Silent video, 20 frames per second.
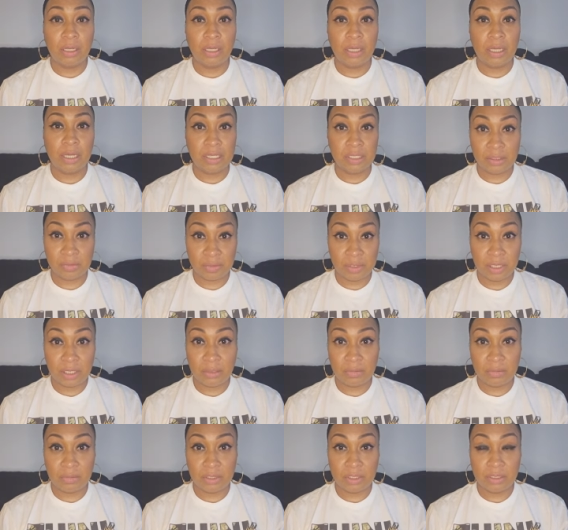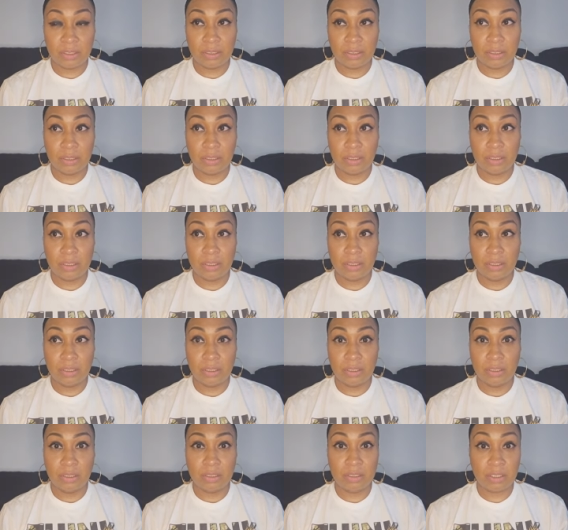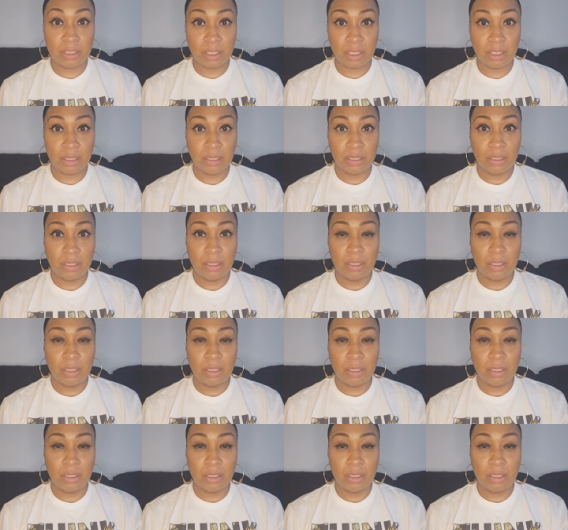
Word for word: and some Tims. See,